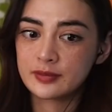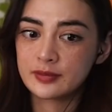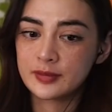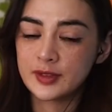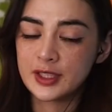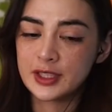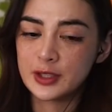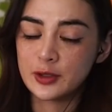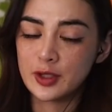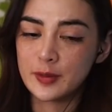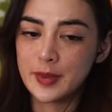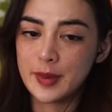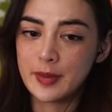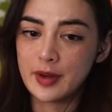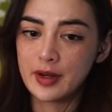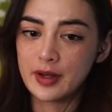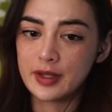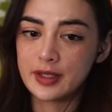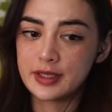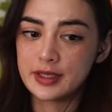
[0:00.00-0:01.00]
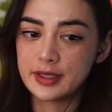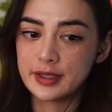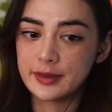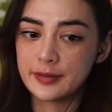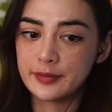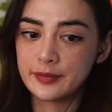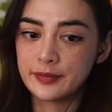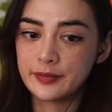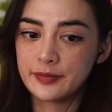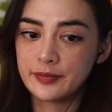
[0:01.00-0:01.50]
Is he gonna be behind
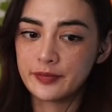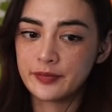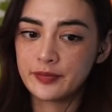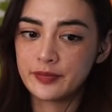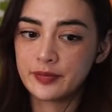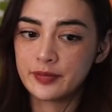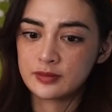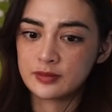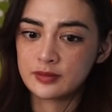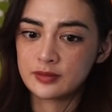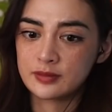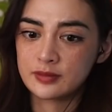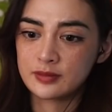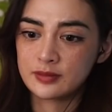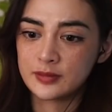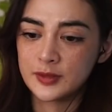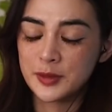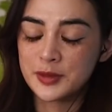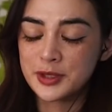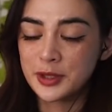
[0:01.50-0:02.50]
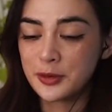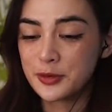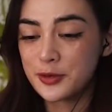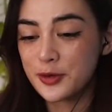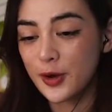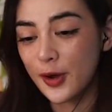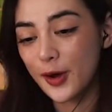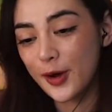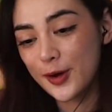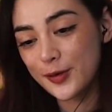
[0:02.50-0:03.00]
him? I'm so
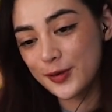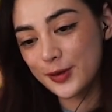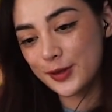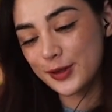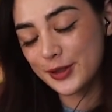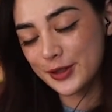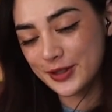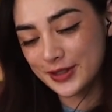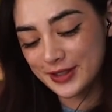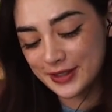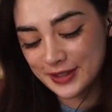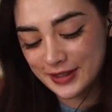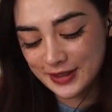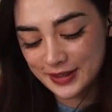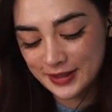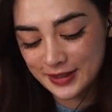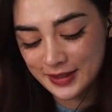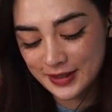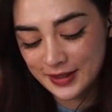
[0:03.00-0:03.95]
nervous.